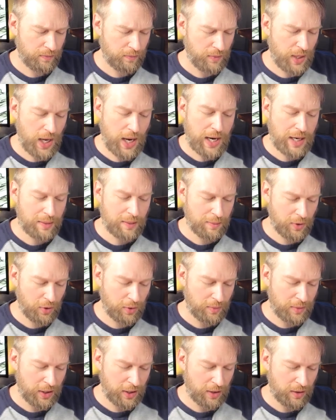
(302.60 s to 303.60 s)
8
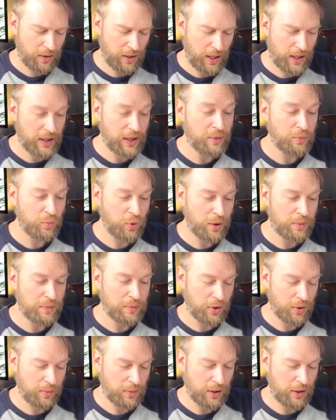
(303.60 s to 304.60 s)
millimeter, and then 1
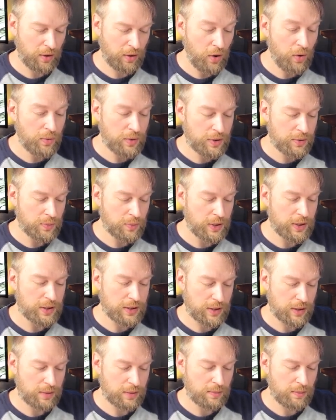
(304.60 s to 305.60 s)
millimeter. Oh, this one
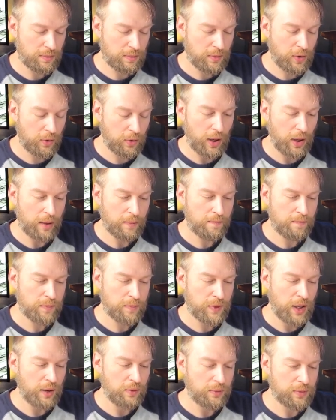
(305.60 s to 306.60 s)
isn't. Okay,
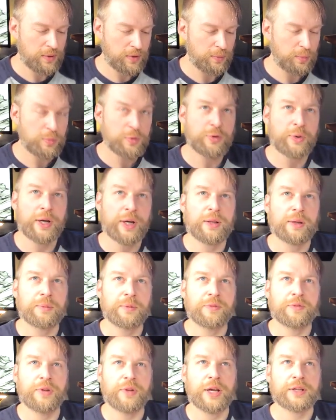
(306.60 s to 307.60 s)
that directly
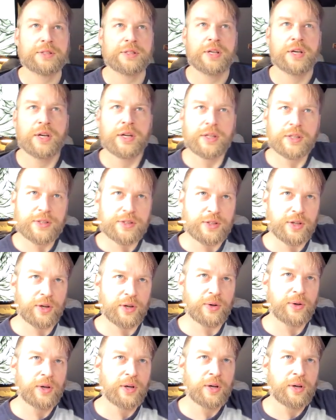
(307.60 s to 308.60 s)
reflects.
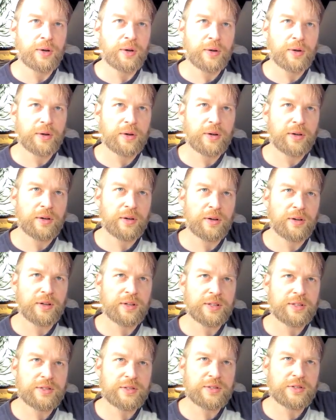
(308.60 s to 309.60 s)
So
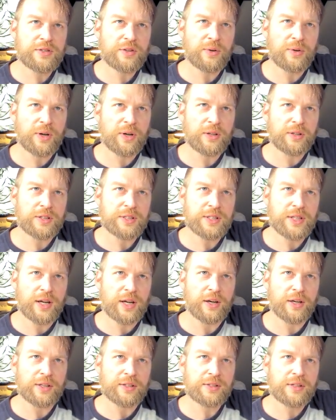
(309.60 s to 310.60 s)
hard to, there
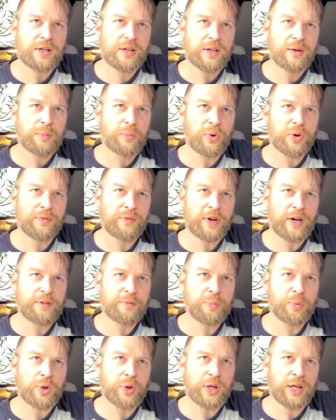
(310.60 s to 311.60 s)
it is. 0.5,
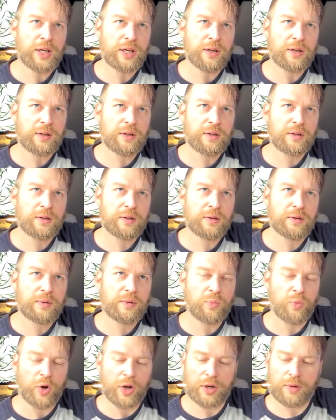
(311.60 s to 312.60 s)
0.8,
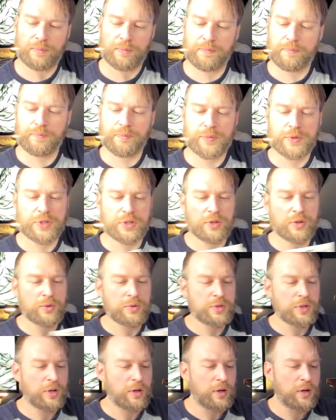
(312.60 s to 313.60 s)
1. So
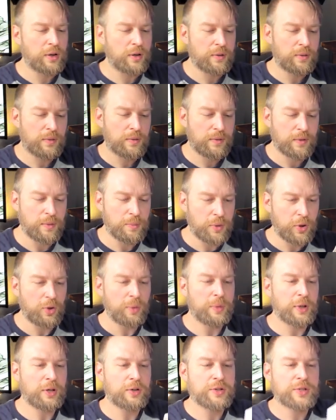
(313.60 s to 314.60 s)
those are the
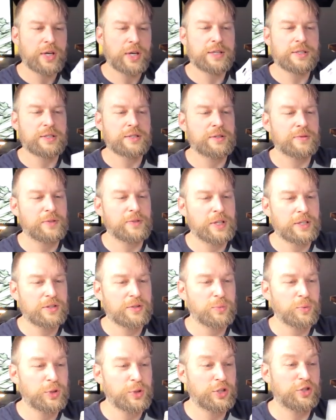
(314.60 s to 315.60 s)
millimeter sizes of
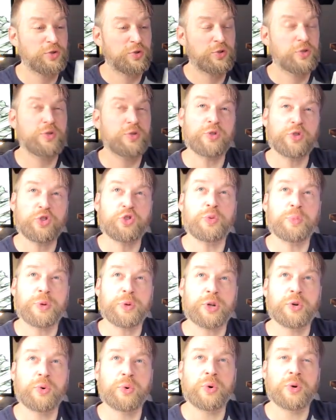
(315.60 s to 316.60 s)
each, which is super
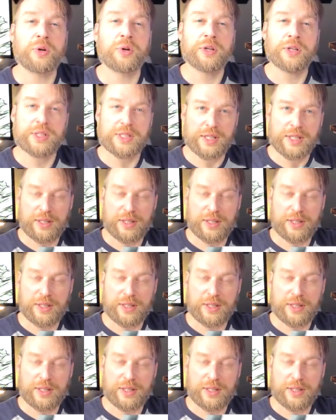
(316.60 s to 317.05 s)
cool because